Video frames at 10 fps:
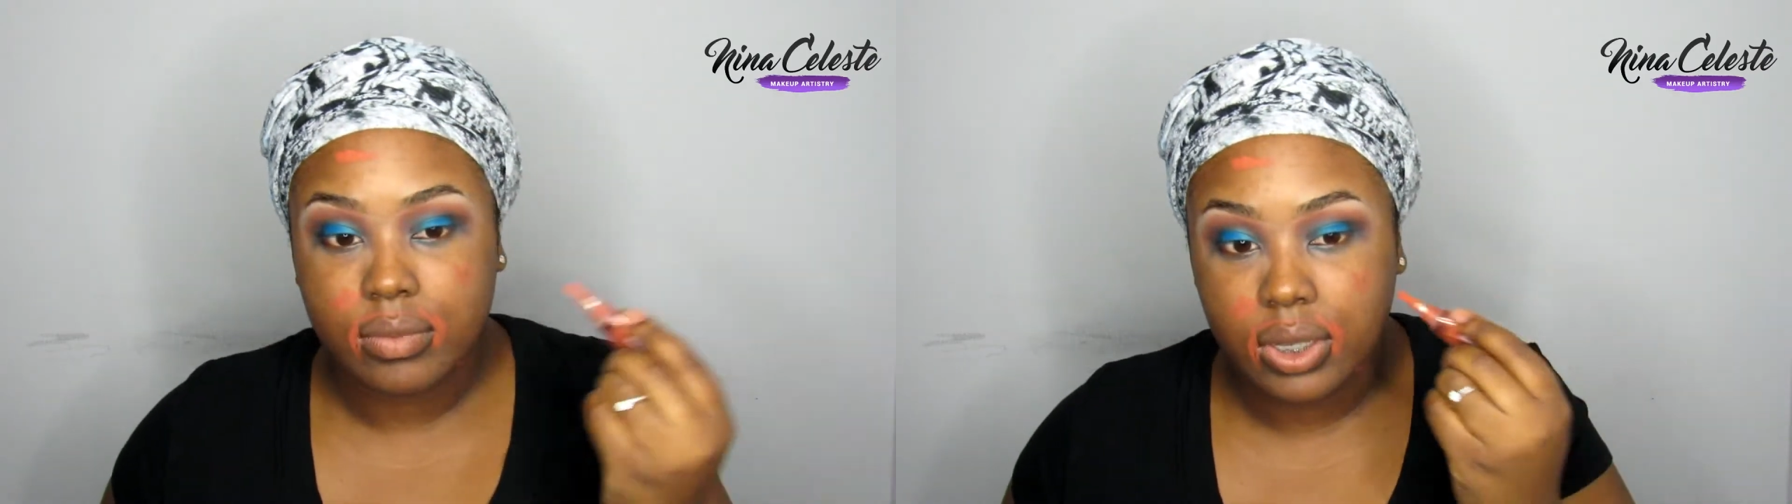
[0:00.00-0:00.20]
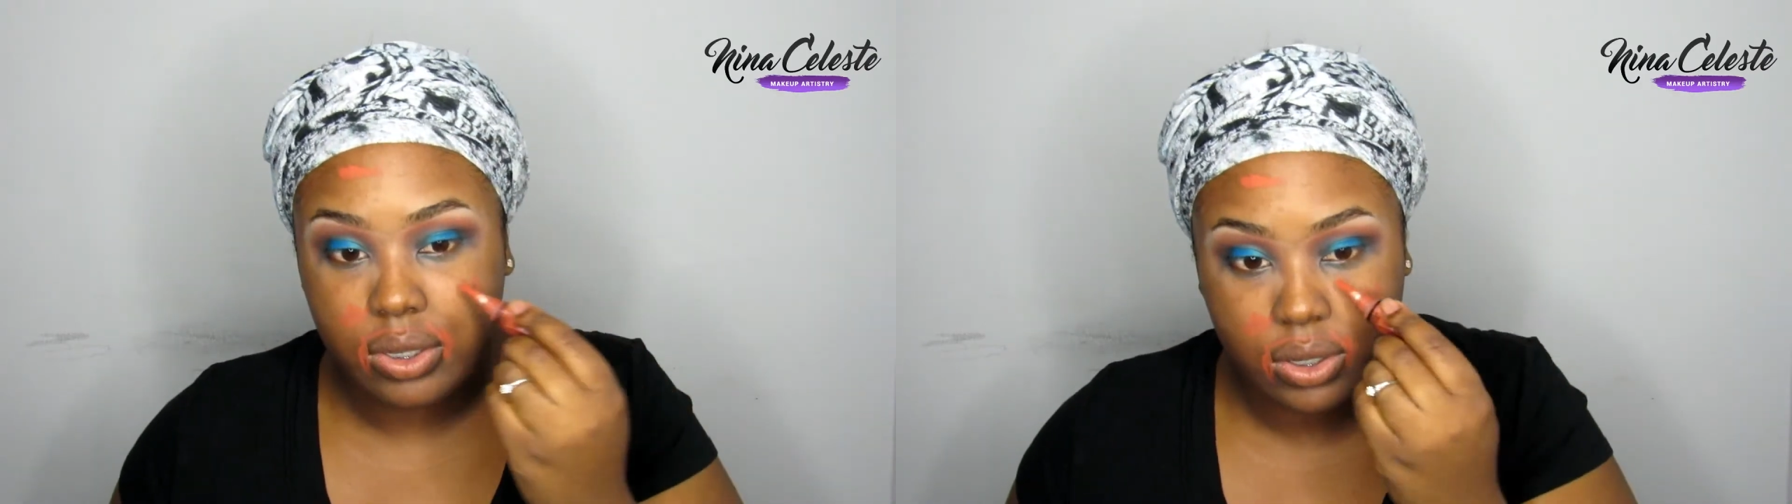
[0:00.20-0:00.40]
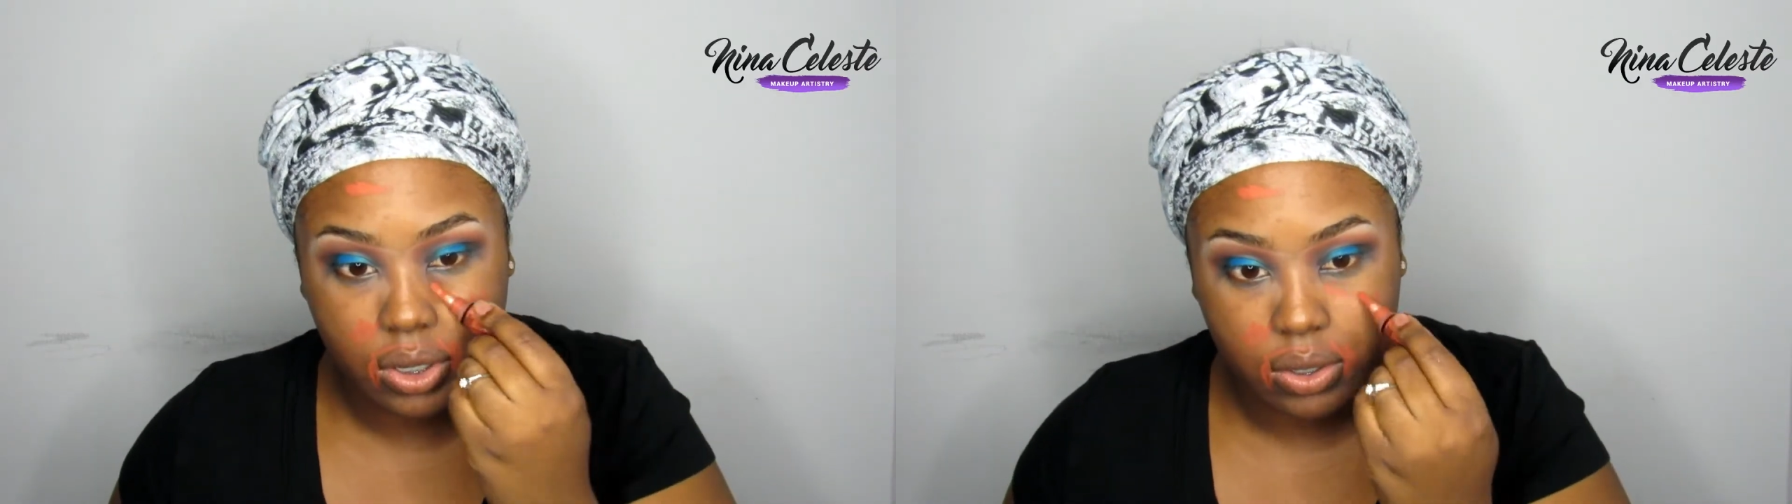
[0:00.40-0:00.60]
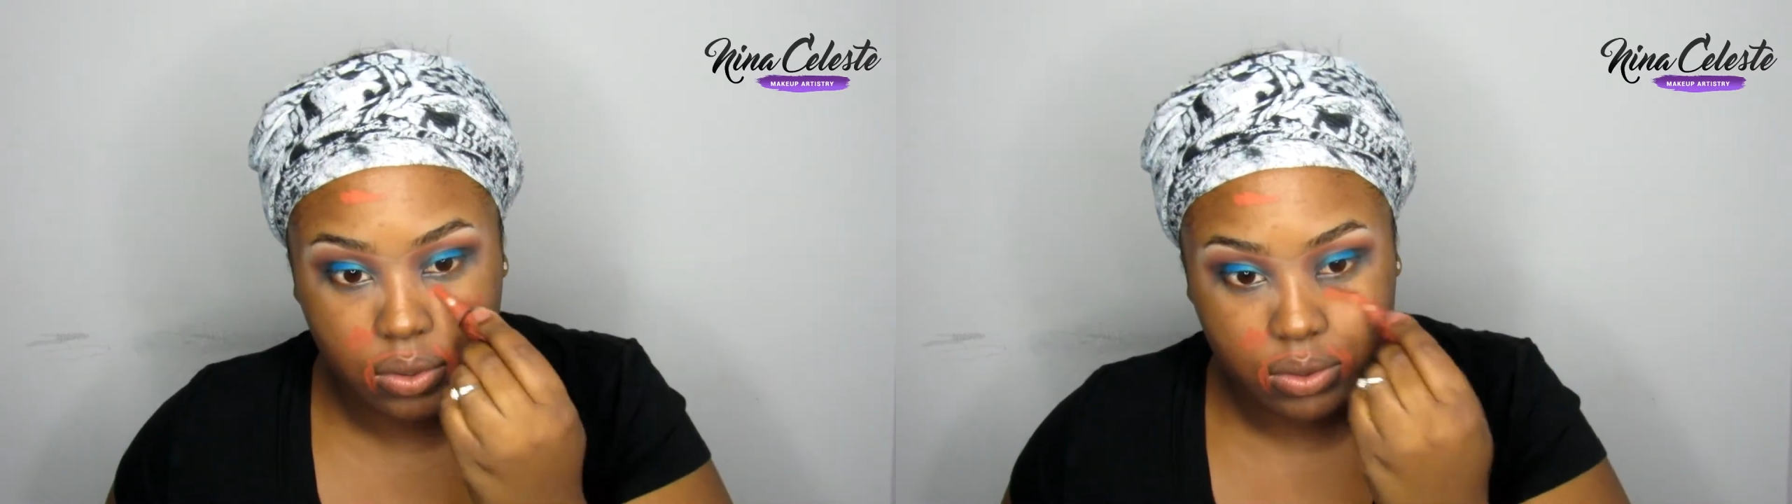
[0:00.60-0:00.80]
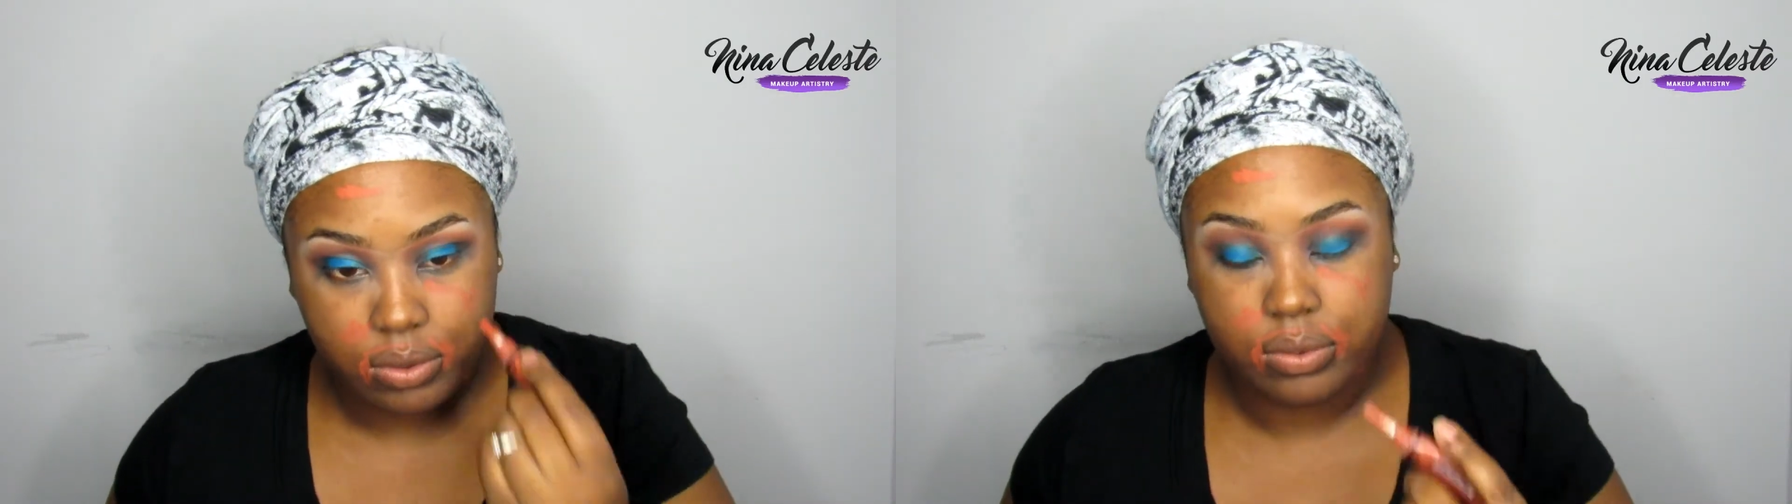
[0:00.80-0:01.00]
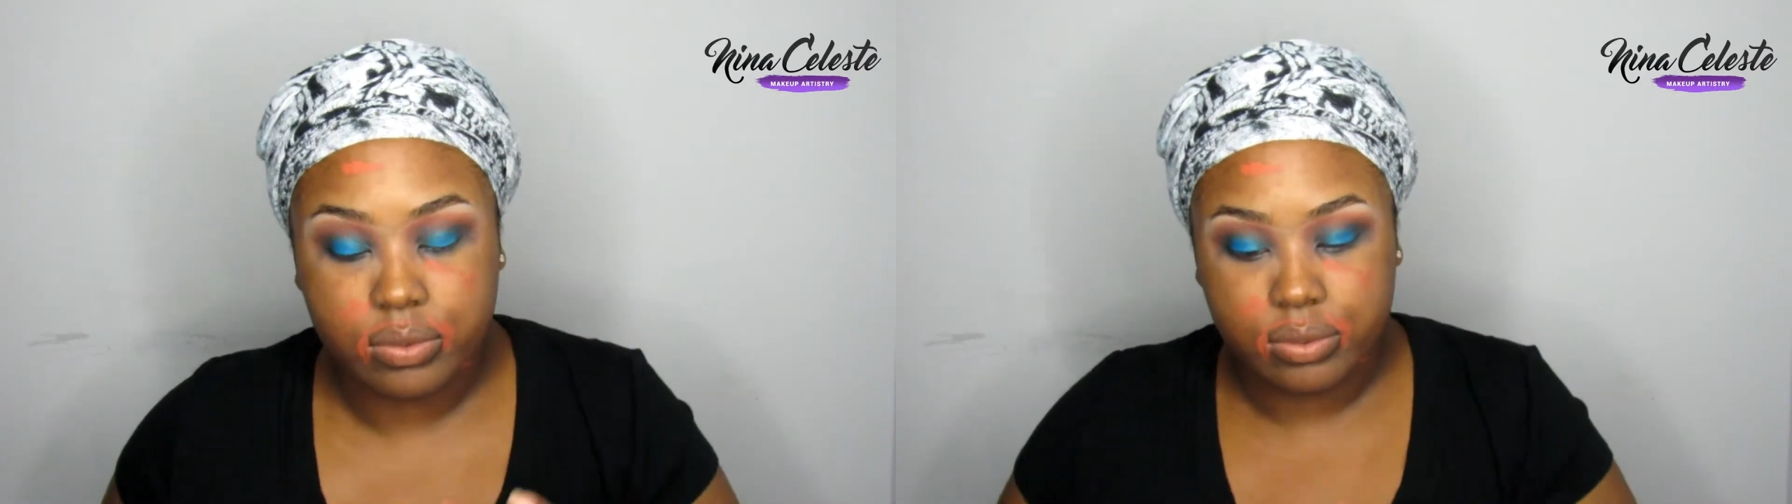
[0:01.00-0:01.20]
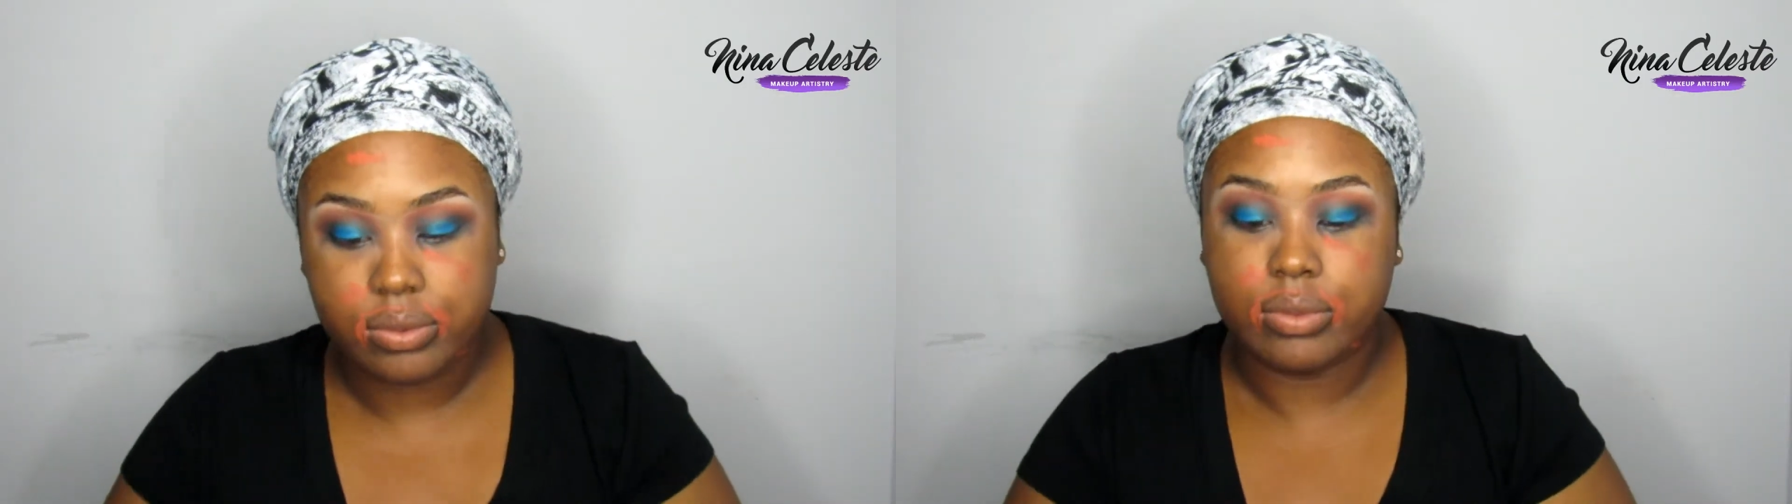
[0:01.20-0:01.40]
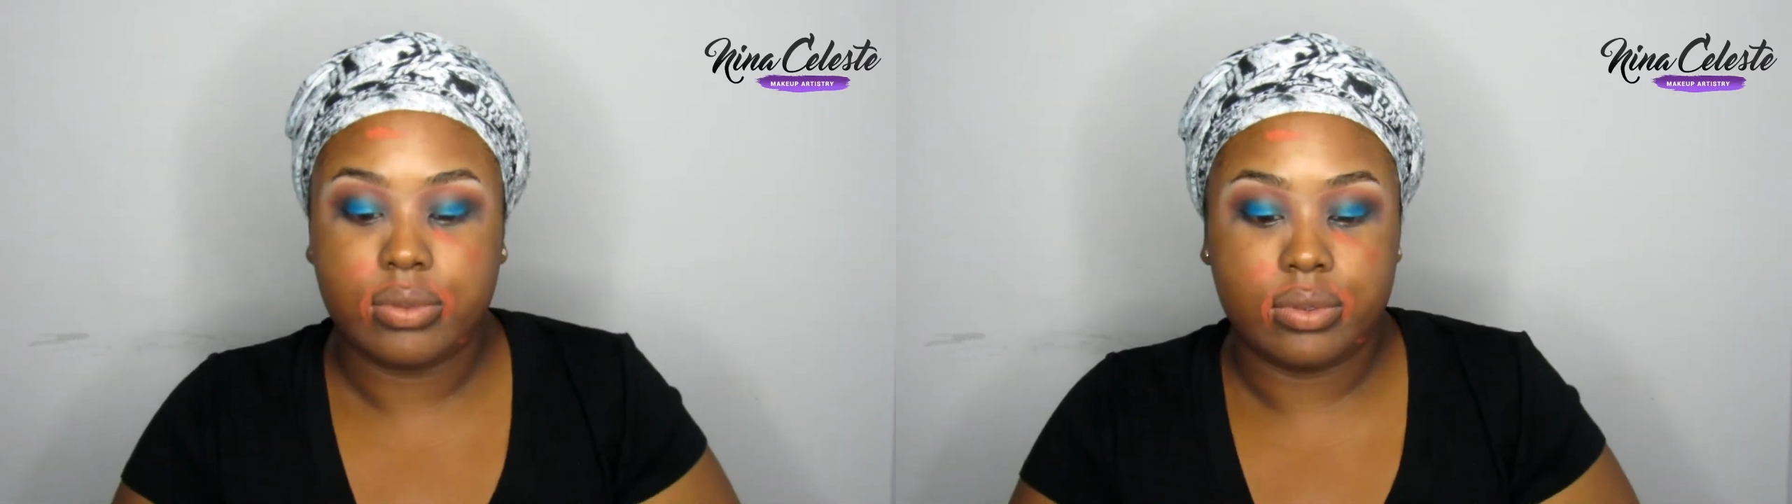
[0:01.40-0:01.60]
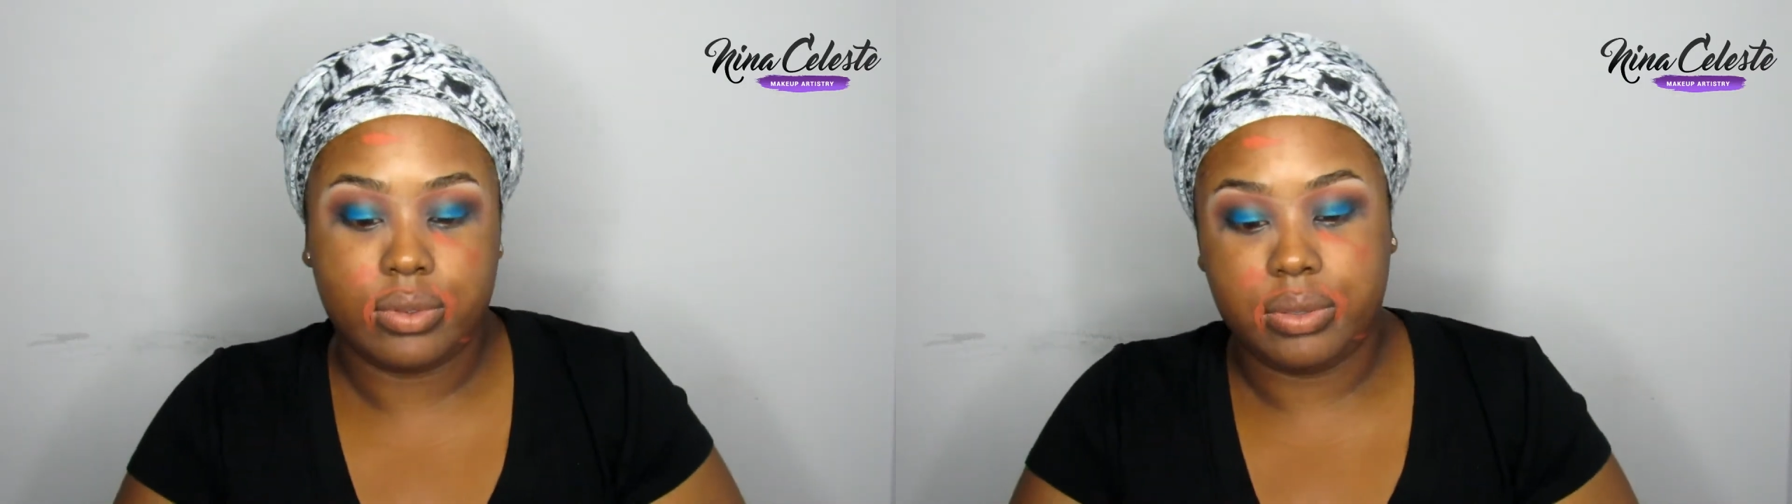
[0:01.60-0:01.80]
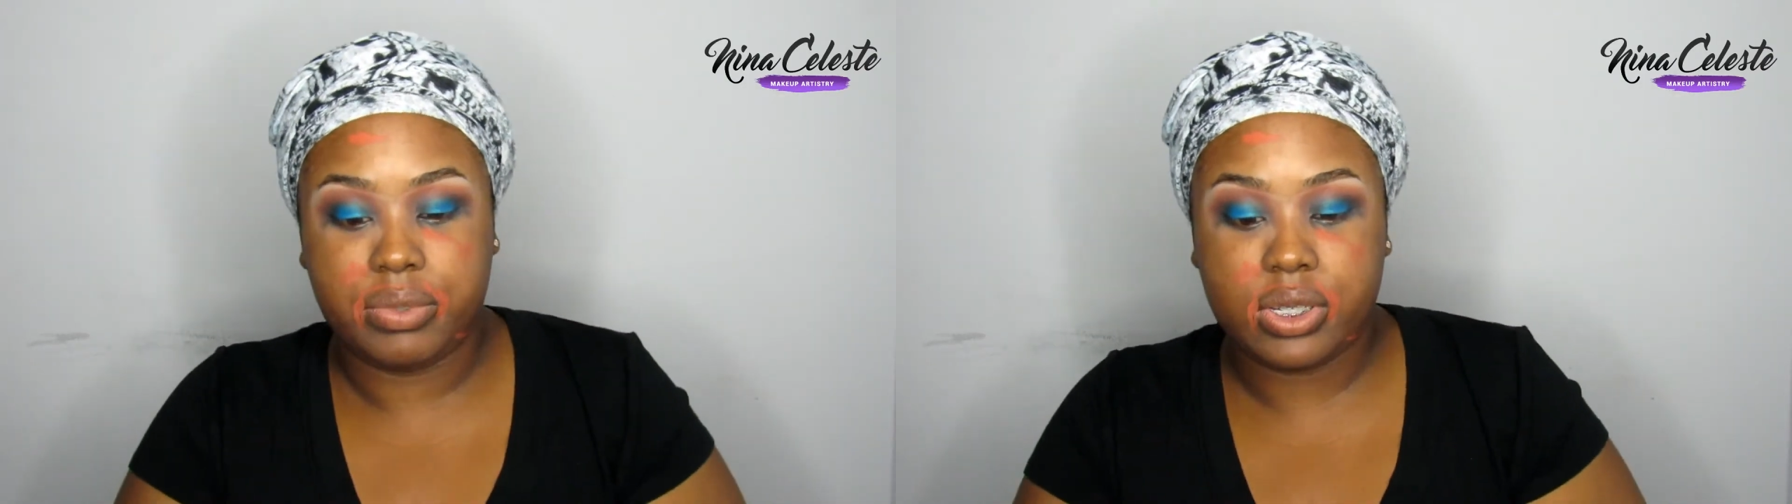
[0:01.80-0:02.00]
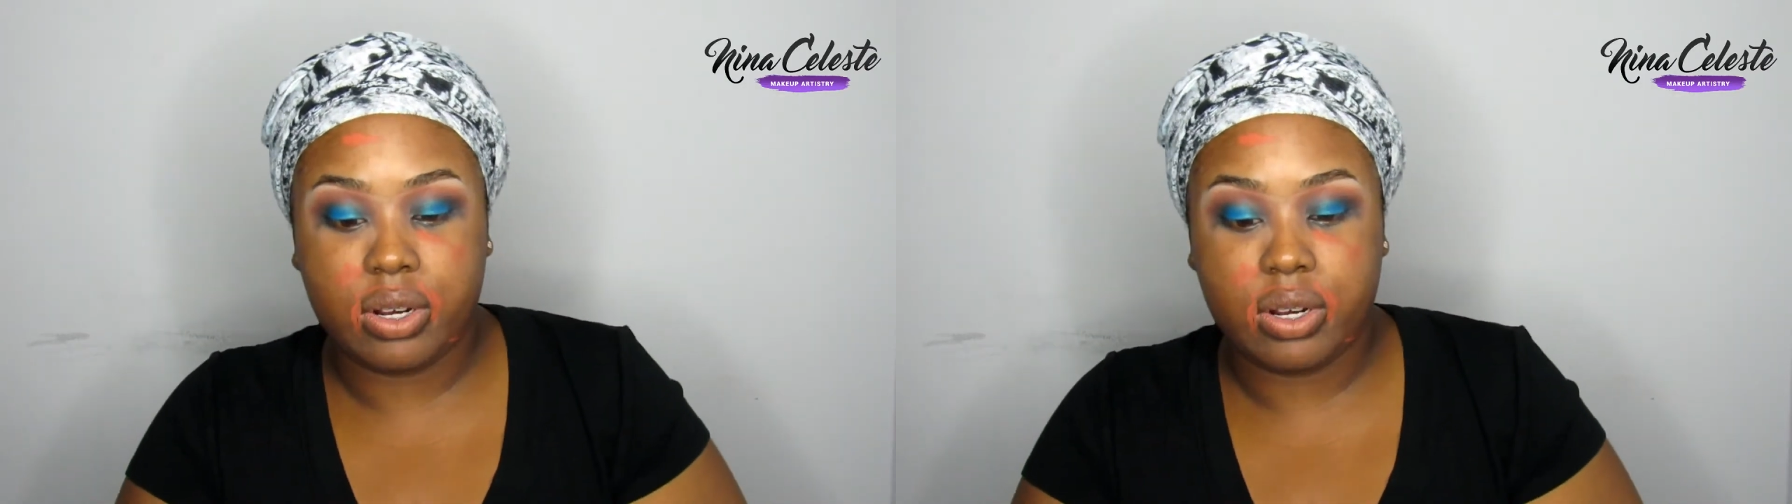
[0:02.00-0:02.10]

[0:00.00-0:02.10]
you know, I'm just